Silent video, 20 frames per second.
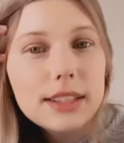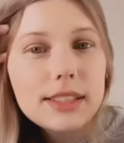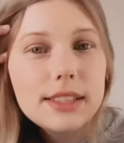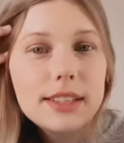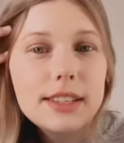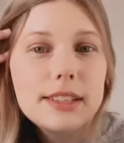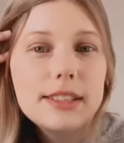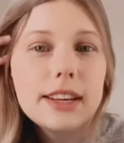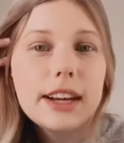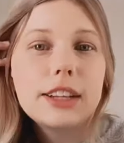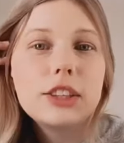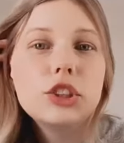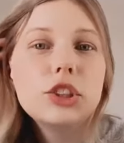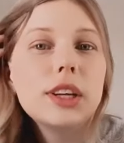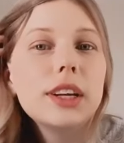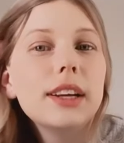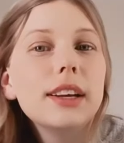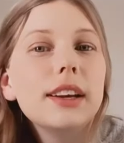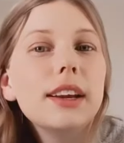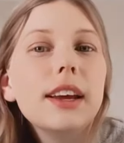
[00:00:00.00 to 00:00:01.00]
have a
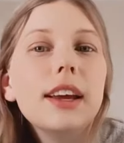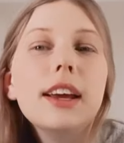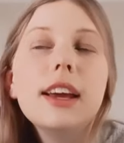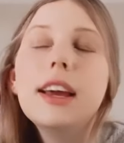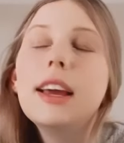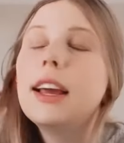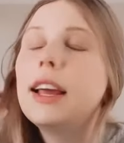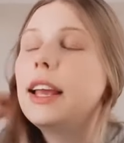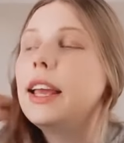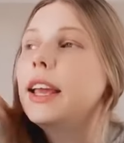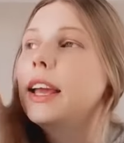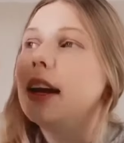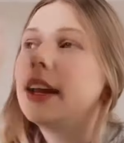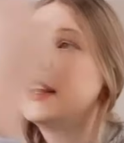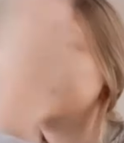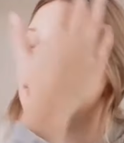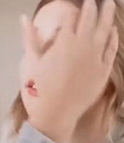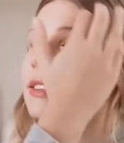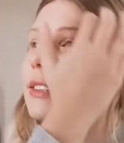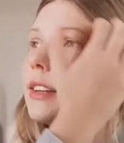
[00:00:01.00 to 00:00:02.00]
C-section,
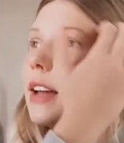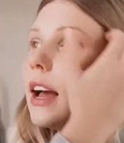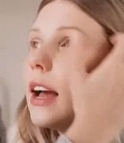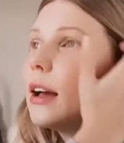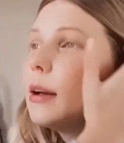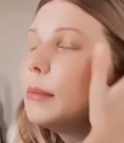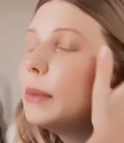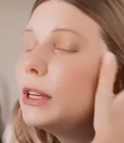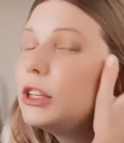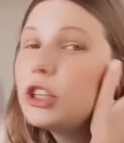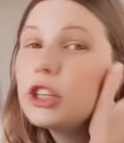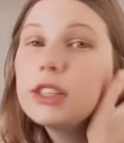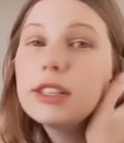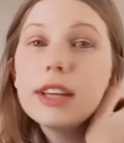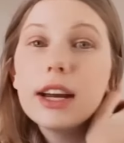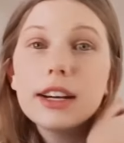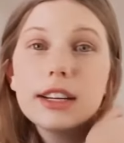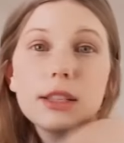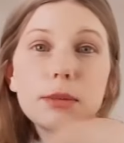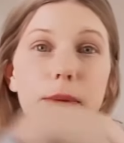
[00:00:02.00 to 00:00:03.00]
and it just
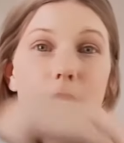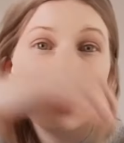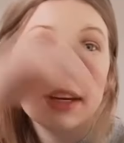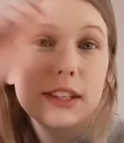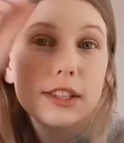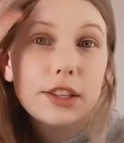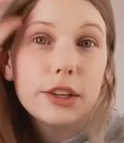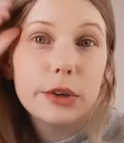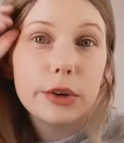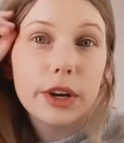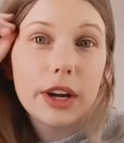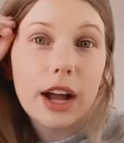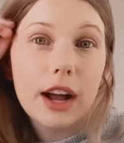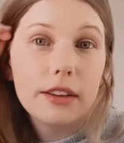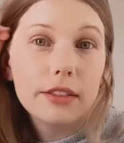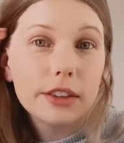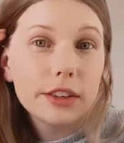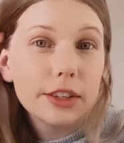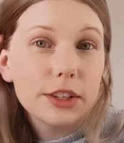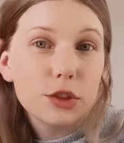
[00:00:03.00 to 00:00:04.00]
sucks because the
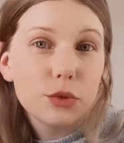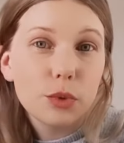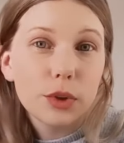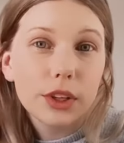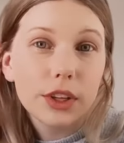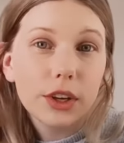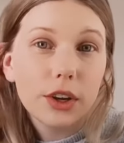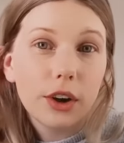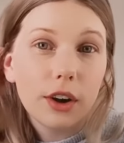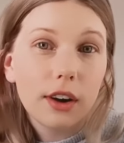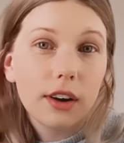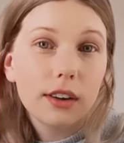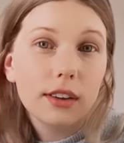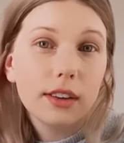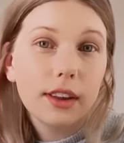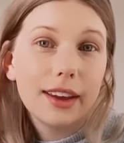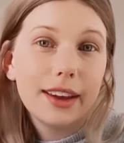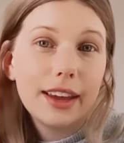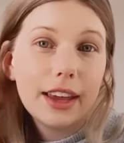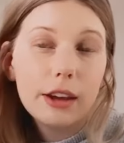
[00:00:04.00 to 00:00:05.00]
recovery is really
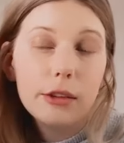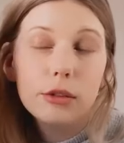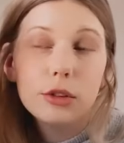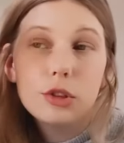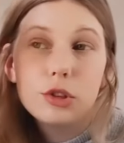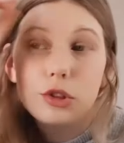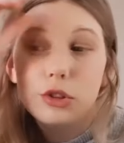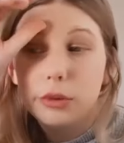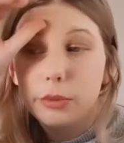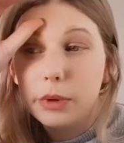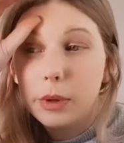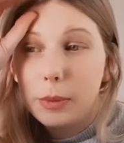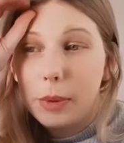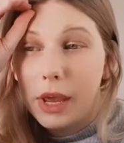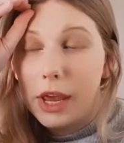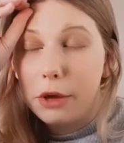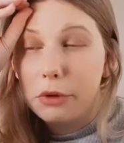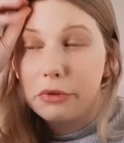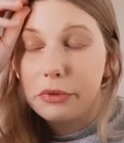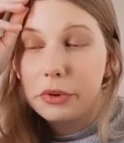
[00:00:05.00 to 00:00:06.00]
hard. Like, it was super
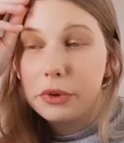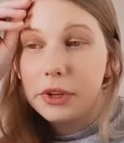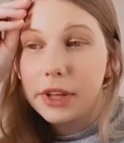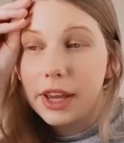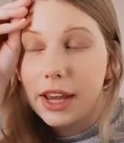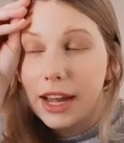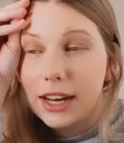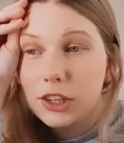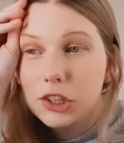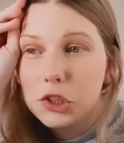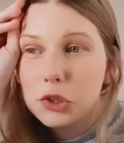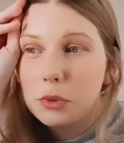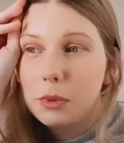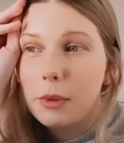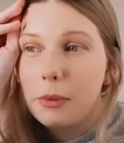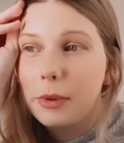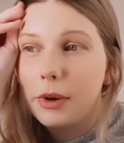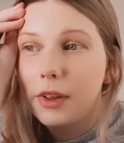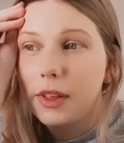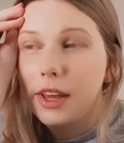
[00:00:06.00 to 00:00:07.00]
painful. Like, I just
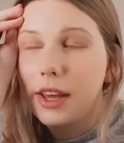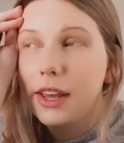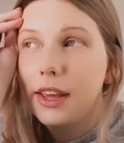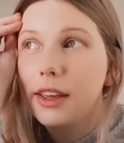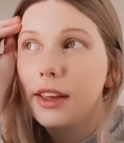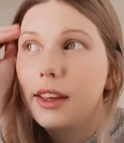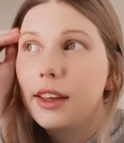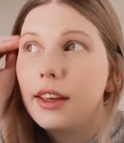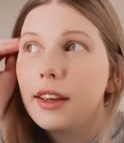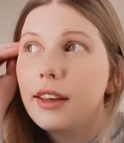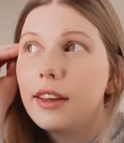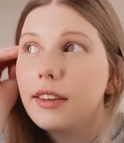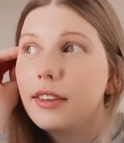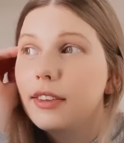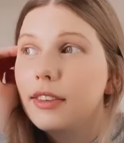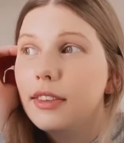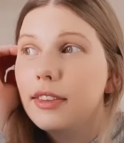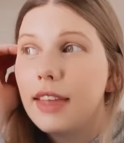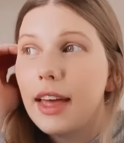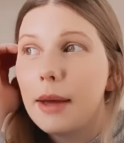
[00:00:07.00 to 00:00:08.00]
remember like
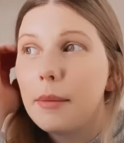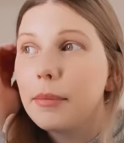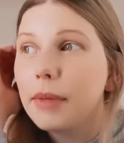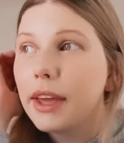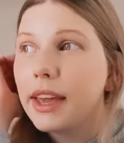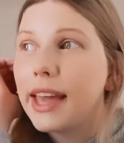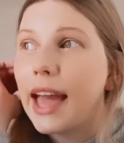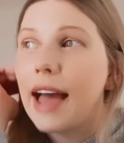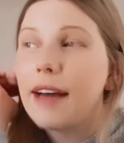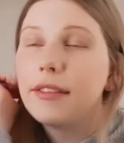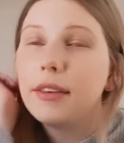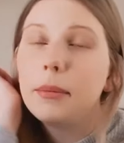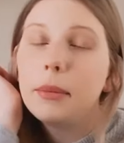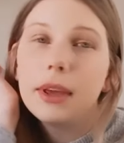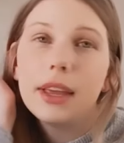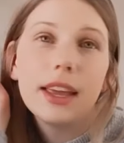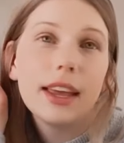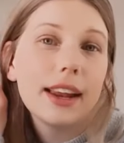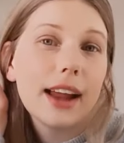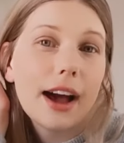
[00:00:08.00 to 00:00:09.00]
them like having
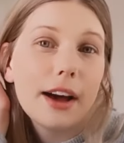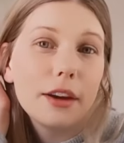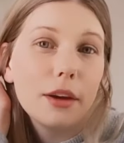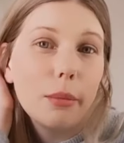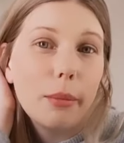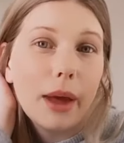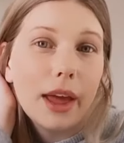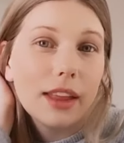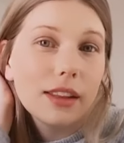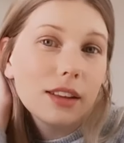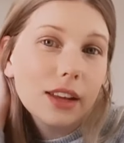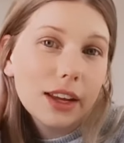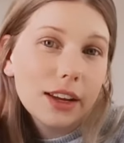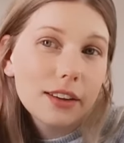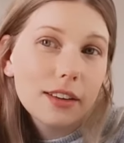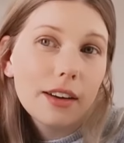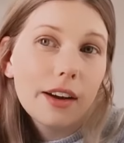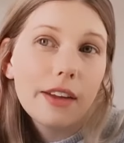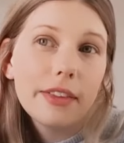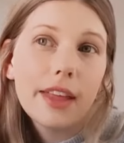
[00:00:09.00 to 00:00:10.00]
me get out of bed
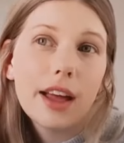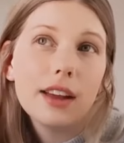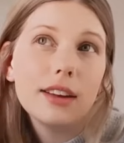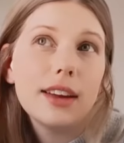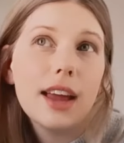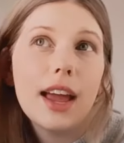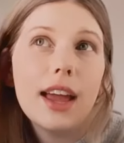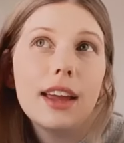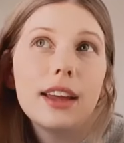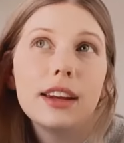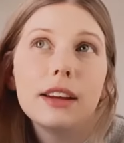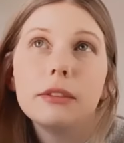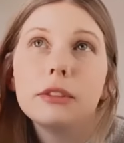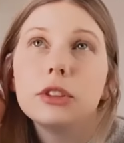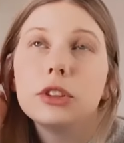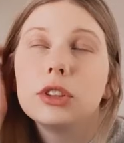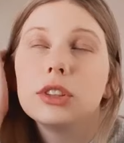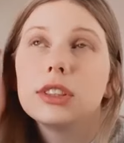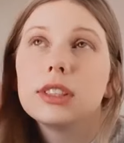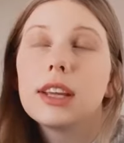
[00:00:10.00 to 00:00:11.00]
later on that day, and it
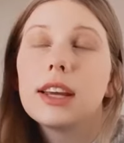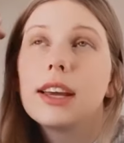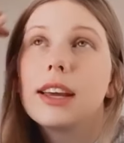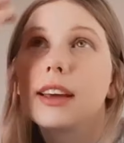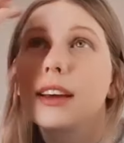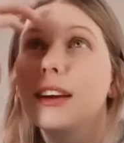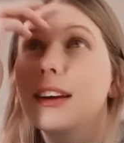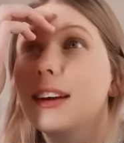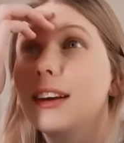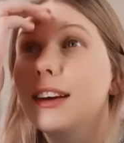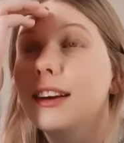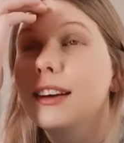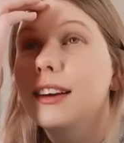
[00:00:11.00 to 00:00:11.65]
was just like,